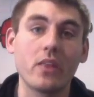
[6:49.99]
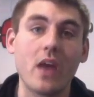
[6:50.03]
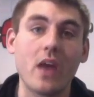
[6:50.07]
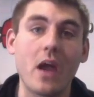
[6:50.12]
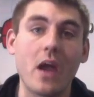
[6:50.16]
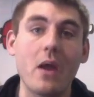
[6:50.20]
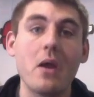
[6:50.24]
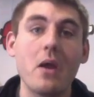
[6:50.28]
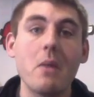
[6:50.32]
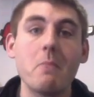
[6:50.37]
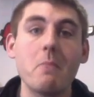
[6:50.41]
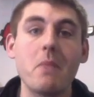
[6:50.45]

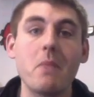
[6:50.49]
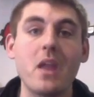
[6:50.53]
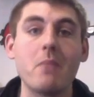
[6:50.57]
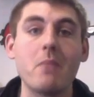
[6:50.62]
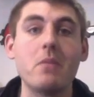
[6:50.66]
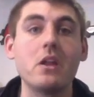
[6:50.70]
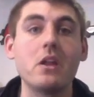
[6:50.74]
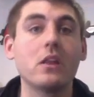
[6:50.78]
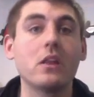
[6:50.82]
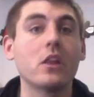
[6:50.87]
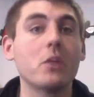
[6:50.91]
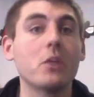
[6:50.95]
that may
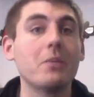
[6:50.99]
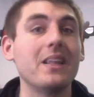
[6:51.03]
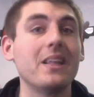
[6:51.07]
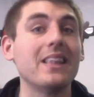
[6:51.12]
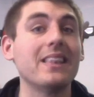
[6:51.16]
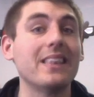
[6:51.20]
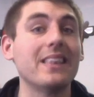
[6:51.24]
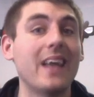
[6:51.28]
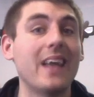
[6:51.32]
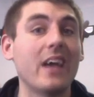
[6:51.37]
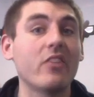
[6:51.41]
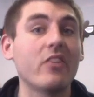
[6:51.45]
be a little bit
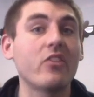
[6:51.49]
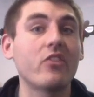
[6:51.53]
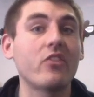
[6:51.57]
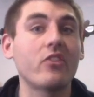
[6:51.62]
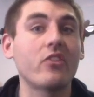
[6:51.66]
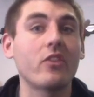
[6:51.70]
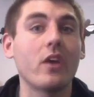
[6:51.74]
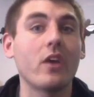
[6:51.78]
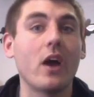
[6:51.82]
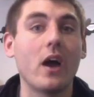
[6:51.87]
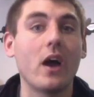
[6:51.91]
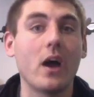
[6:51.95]

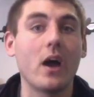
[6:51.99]
less